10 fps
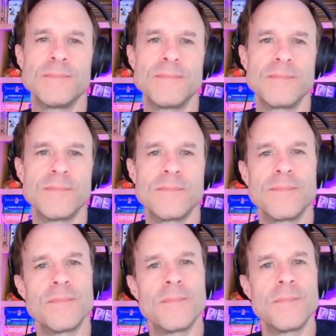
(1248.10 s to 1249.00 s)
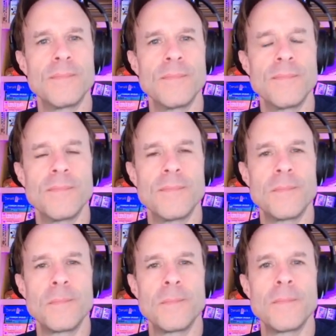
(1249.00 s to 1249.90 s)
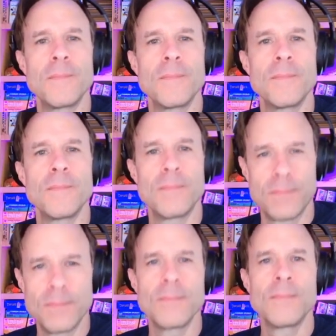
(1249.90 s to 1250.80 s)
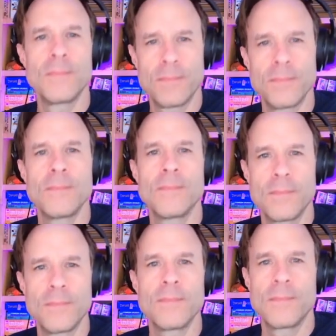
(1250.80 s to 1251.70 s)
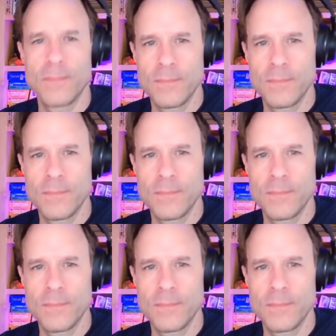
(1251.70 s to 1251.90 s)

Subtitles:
The person shown says nothing.